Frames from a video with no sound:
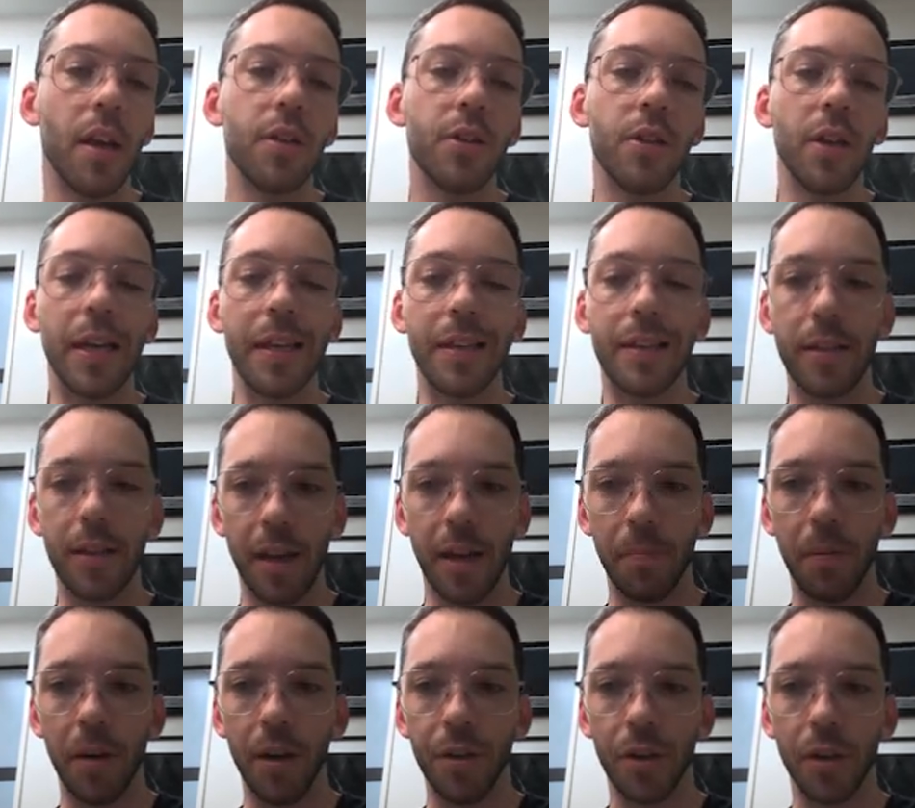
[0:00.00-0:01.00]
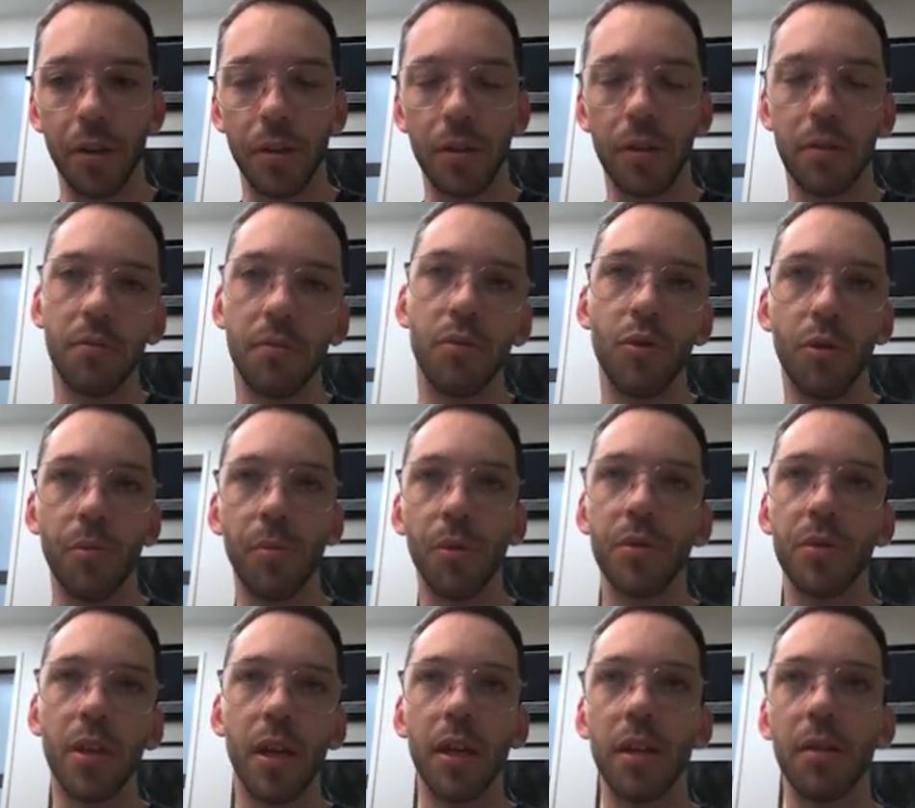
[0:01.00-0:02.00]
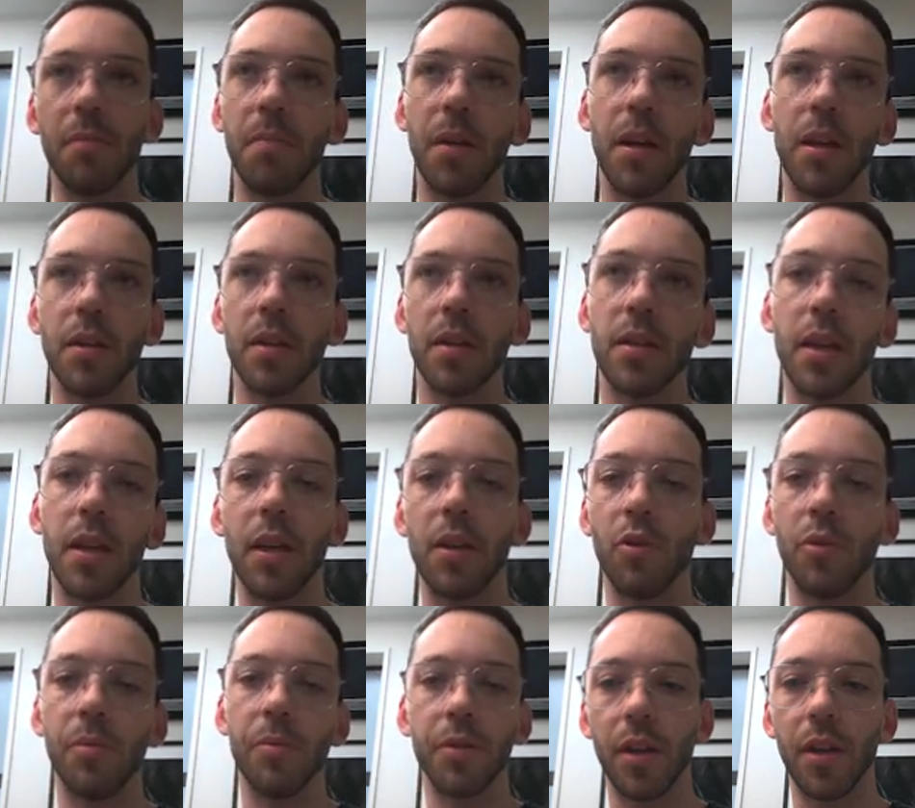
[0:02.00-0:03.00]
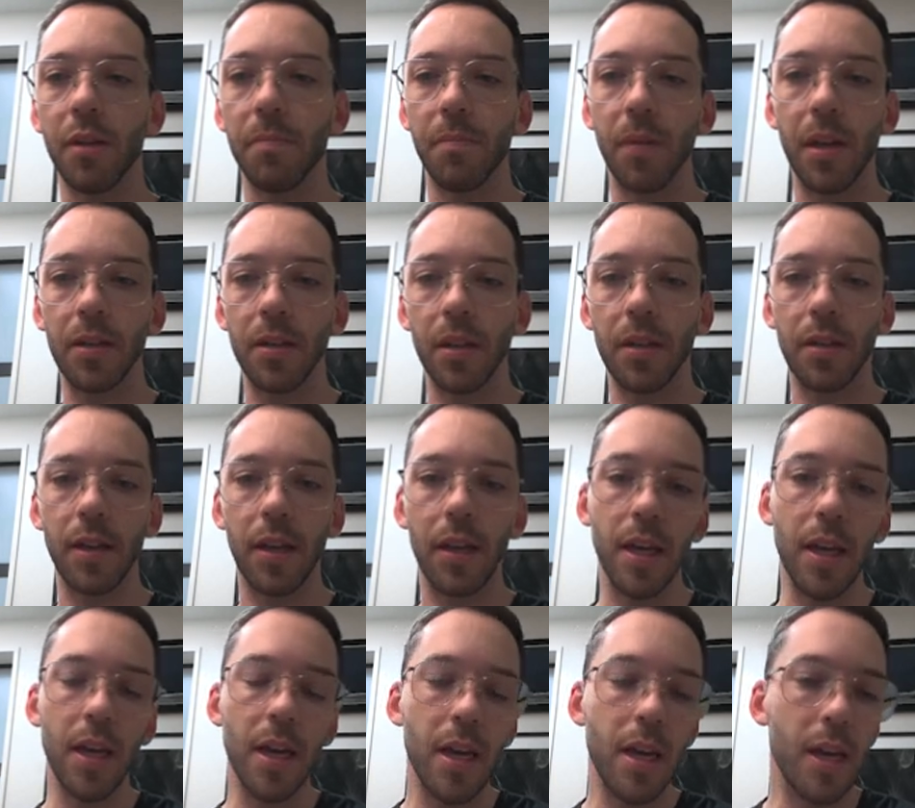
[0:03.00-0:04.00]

So you get skip lesions, normal skin, BCC, normal skin, BCC.